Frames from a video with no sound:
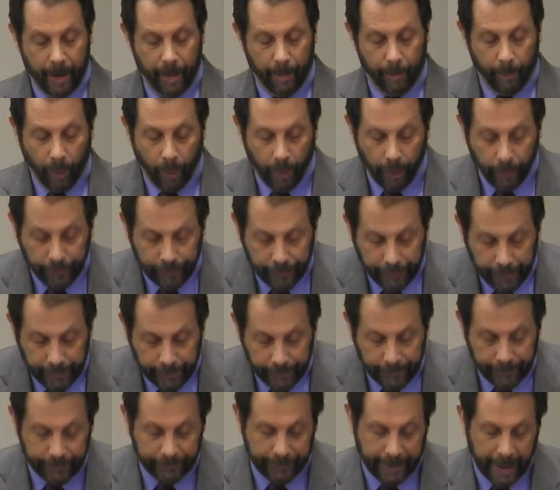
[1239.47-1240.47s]

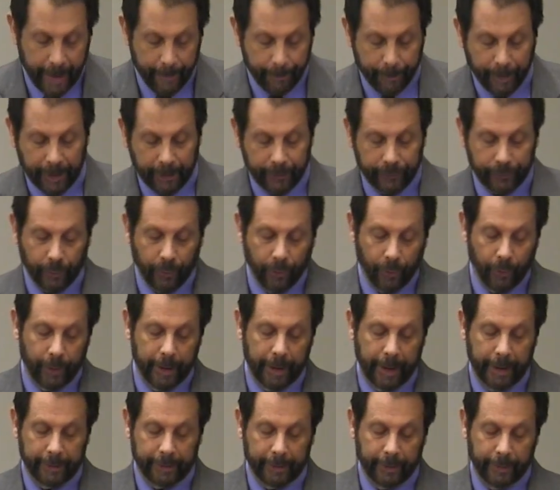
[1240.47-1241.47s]
Morson's
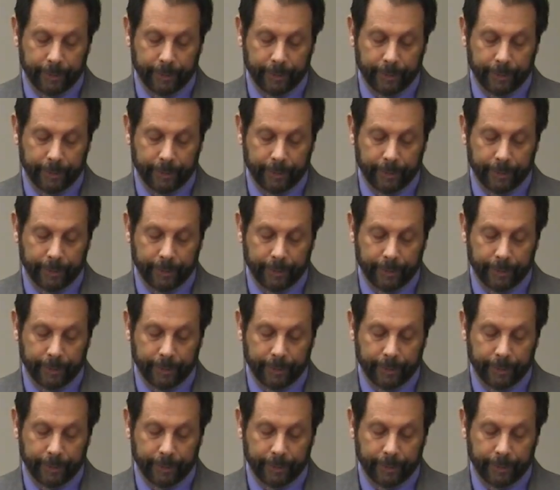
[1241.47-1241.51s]
tempix-oriented